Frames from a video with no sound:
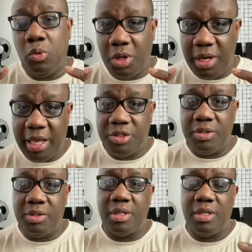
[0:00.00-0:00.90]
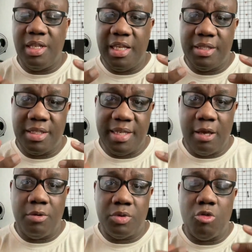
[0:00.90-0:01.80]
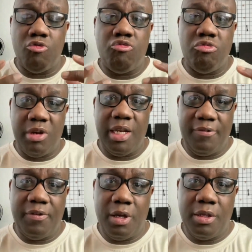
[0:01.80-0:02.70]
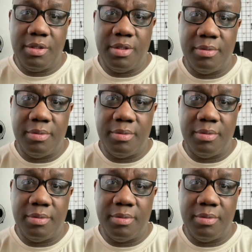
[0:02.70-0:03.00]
connections can lead to sales really fast.